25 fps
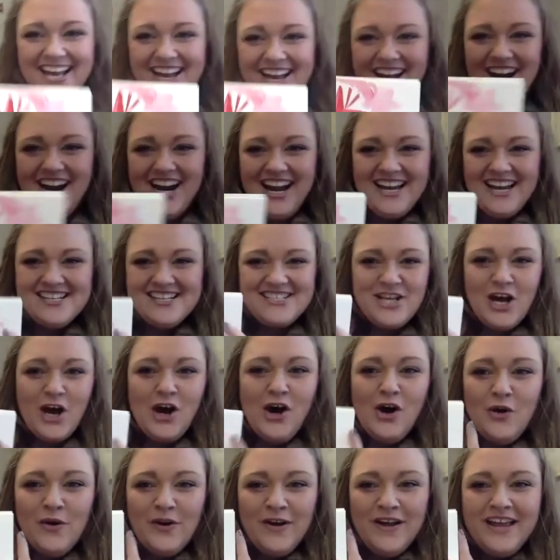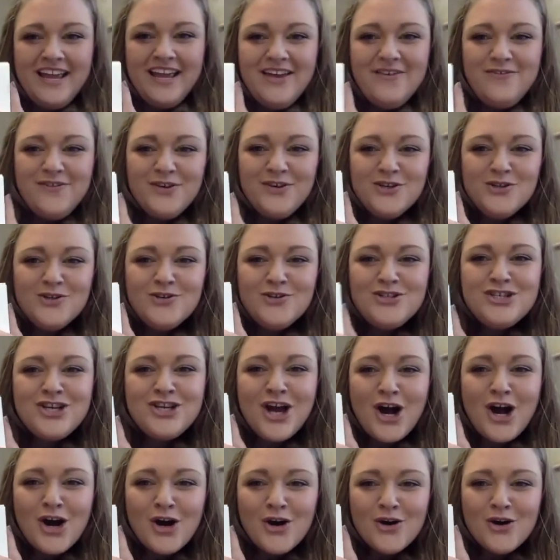All right, so if you
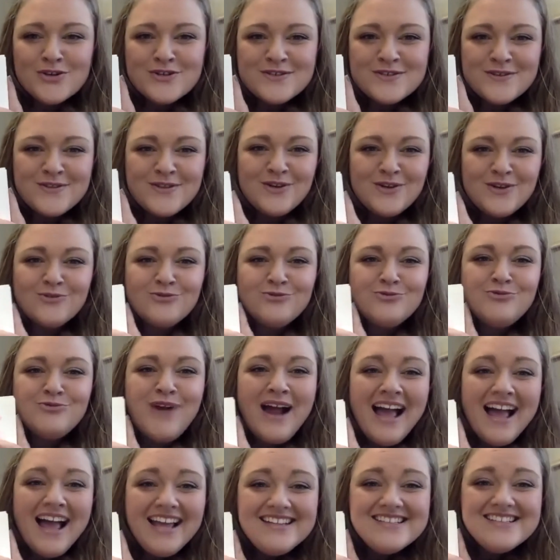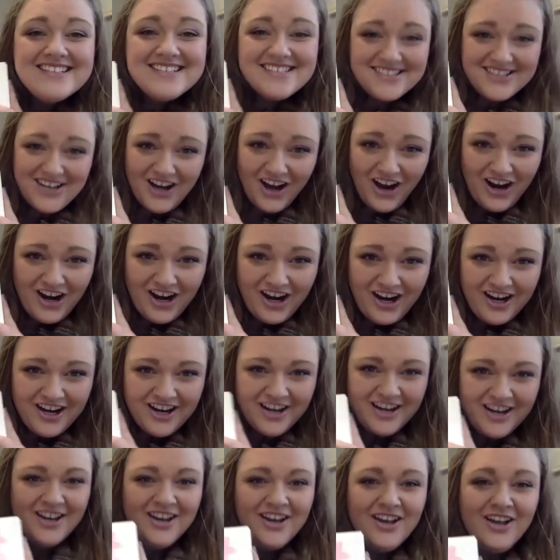chose the red star,
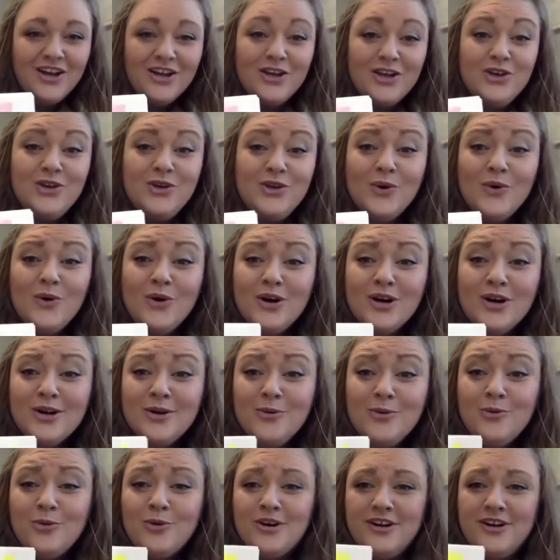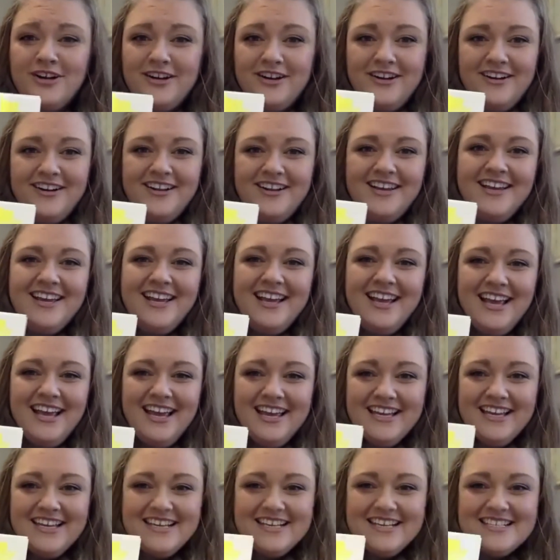your word
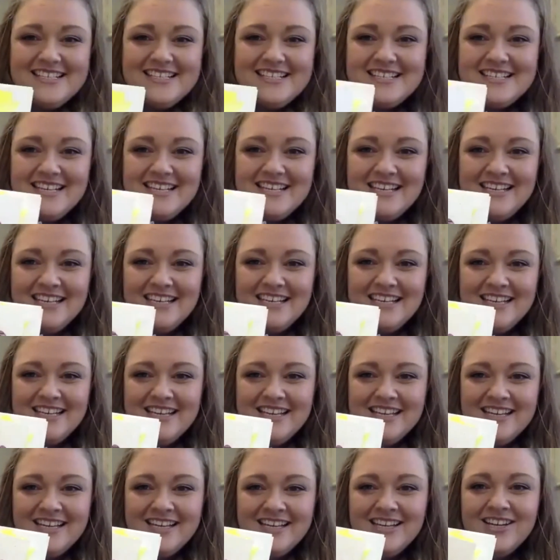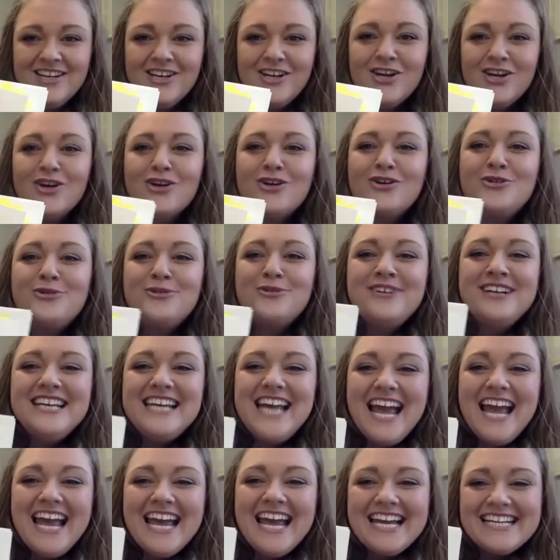is
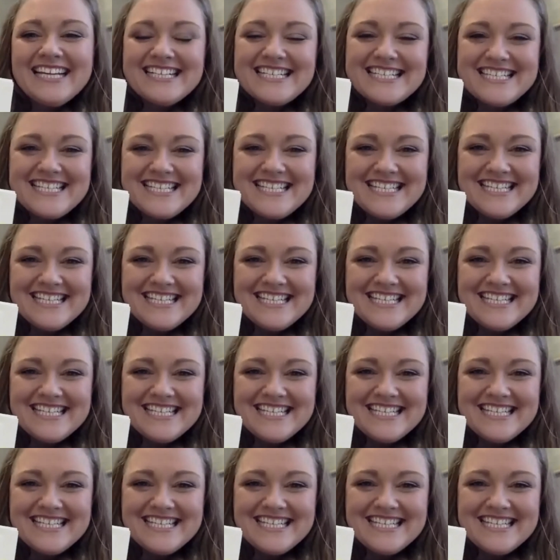create.